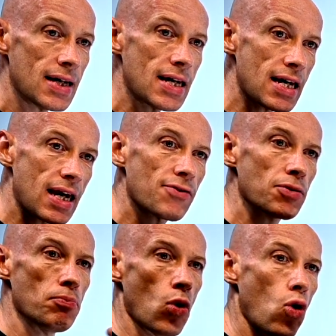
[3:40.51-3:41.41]
it gives
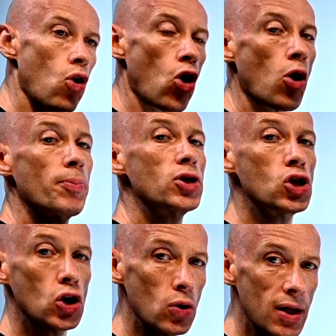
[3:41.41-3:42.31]
more
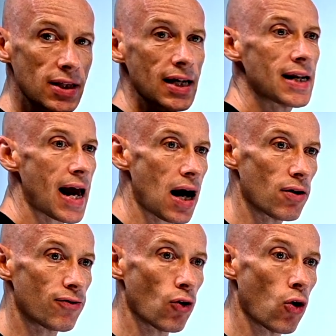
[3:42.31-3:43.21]
opportunity now
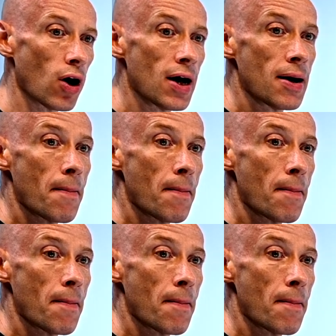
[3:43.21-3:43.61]
for